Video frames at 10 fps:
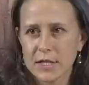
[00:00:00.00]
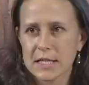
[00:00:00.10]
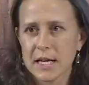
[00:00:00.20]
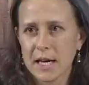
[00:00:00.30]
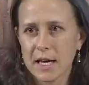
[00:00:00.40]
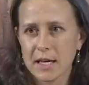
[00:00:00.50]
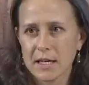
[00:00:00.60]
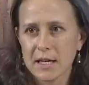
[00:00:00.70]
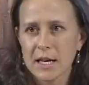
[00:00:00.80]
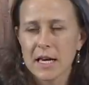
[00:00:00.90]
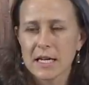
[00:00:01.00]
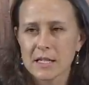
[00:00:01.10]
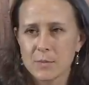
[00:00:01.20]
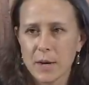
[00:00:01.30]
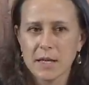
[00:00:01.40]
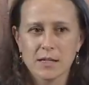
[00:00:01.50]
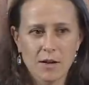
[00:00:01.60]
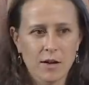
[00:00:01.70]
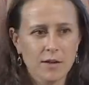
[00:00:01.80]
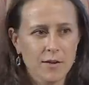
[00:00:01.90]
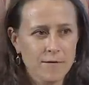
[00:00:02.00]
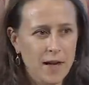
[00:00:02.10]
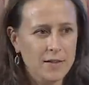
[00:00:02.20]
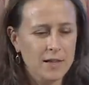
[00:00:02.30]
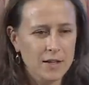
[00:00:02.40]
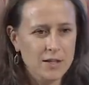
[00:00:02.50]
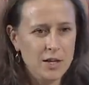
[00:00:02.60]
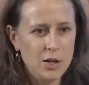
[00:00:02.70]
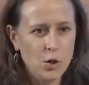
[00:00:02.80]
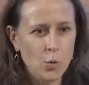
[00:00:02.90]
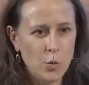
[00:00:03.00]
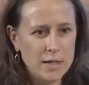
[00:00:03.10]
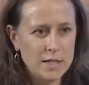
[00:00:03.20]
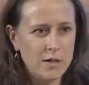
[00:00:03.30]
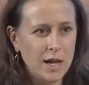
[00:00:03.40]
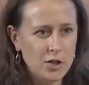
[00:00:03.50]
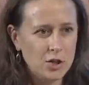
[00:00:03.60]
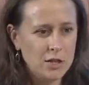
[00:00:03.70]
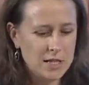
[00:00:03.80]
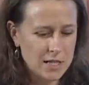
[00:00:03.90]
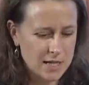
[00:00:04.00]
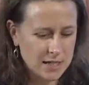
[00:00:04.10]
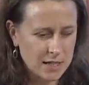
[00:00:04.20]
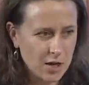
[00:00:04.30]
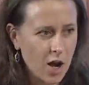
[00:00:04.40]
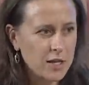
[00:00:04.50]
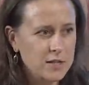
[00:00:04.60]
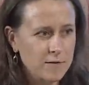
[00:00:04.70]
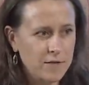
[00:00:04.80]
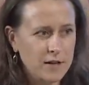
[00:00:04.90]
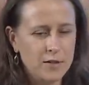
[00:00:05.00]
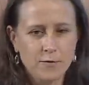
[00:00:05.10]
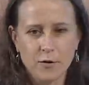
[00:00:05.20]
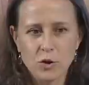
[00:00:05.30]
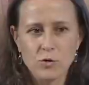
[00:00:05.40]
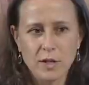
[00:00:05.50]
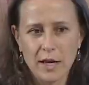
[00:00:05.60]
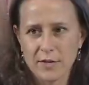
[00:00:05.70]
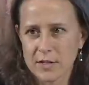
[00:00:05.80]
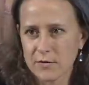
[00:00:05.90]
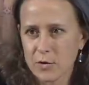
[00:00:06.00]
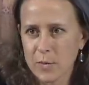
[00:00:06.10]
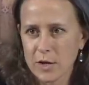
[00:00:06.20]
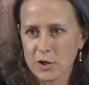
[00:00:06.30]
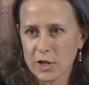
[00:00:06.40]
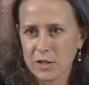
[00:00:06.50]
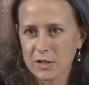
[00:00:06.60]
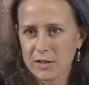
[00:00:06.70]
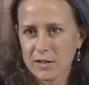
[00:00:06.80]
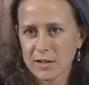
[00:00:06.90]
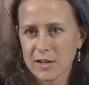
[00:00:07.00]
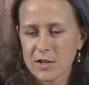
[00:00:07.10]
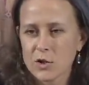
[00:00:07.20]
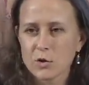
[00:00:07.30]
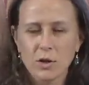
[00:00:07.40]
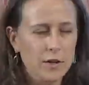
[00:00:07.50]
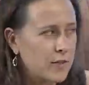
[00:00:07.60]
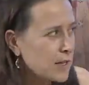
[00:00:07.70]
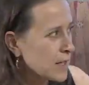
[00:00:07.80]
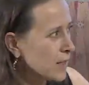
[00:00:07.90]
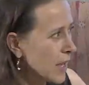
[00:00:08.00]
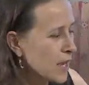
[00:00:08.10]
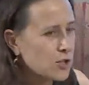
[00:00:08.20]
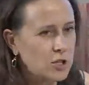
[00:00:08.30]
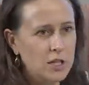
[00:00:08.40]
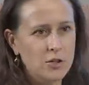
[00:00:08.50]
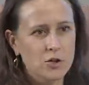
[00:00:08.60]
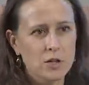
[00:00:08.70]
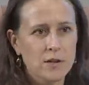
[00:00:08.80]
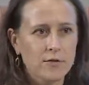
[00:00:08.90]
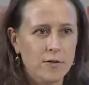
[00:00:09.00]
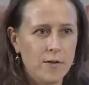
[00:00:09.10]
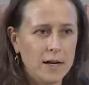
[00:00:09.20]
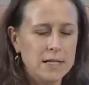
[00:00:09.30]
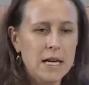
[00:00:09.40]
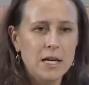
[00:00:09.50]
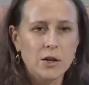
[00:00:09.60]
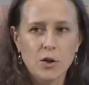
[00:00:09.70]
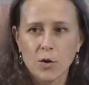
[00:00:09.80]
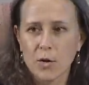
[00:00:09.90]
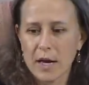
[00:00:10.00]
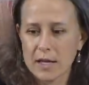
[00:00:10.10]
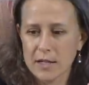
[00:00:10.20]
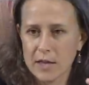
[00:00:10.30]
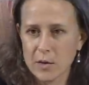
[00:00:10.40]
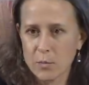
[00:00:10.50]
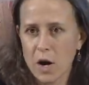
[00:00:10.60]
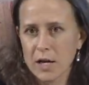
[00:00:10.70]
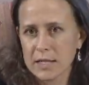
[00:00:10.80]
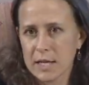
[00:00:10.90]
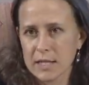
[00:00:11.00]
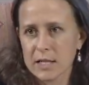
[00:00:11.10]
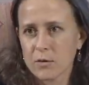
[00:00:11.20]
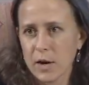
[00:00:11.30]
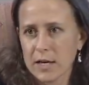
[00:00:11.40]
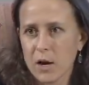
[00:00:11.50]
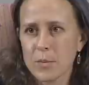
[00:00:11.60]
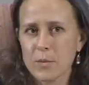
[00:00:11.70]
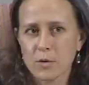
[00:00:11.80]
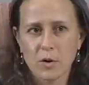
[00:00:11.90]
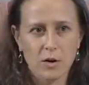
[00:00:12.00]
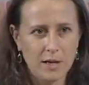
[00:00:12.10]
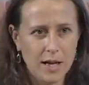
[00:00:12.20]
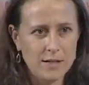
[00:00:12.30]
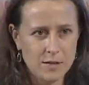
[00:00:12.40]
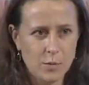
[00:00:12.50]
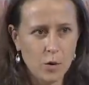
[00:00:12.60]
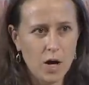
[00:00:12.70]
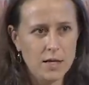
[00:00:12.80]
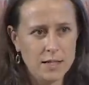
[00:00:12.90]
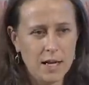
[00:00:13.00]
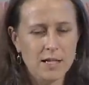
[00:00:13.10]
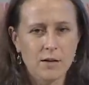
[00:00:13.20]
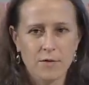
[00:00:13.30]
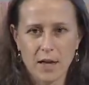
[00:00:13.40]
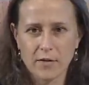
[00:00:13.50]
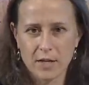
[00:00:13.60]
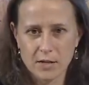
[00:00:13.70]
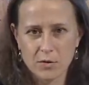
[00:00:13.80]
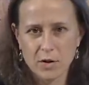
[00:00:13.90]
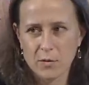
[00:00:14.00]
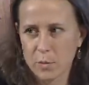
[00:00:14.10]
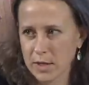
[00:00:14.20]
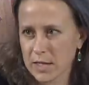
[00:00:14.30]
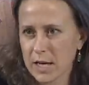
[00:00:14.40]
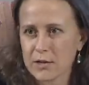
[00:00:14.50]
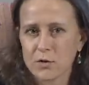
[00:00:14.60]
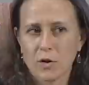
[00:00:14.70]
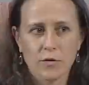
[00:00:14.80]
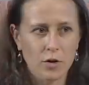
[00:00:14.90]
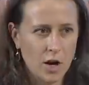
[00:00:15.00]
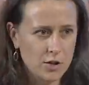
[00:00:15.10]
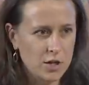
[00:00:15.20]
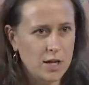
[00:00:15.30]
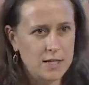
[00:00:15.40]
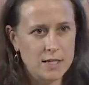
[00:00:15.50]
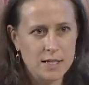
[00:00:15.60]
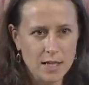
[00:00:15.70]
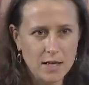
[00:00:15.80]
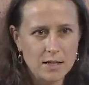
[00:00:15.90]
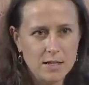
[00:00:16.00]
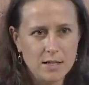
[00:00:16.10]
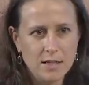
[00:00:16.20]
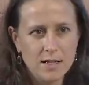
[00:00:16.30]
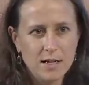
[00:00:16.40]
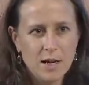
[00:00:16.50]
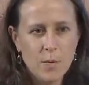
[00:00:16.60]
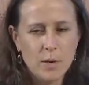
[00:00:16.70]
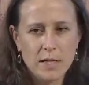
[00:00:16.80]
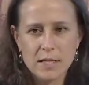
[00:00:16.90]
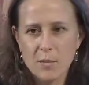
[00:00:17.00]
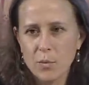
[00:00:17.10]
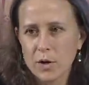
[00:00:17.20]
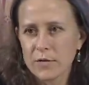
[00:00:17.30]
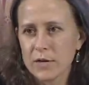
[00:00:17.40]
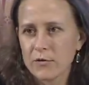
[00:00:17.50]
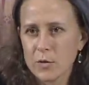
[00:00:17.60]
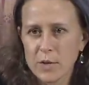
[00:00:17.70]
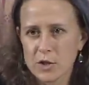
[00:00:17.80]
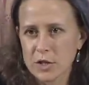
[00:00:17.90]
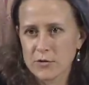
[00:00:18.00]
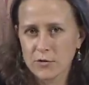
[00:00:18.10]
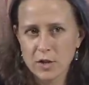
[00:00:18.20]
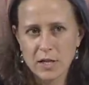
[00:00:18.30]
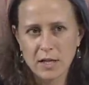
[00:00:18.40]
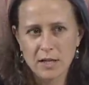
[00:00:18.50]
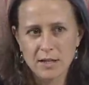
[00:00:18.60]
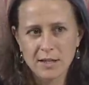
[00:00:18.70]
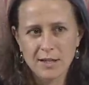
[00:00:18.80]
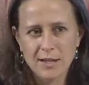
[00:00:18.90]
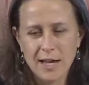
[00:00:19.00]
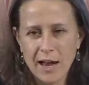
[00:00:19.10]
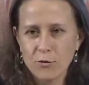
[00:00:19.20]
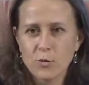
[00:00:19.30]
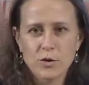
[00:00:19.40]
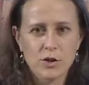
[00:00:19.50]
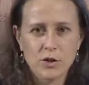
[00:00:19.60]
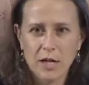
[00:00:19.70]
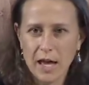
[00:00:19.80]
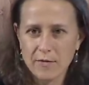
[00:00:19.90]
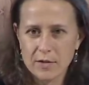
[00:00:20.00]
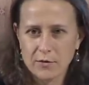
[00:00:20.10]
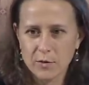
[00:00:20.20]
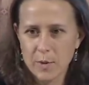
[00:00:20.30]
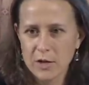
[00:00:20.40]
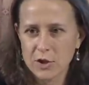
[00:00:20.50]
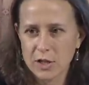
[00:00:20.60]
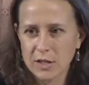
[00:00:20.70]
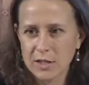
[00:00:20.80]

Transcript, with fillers: today is based on the fact that, you know, is it actually, is it cost effective for you to get this information? So you look at things like the Angelina Jolie effect, you know, and, and the BRCA testing. Right now people are get the BRCA test if they have a history of breast cancer or if they're Ashkenazi descent. But at some point, if the information's free, everyone's just gonna have this information.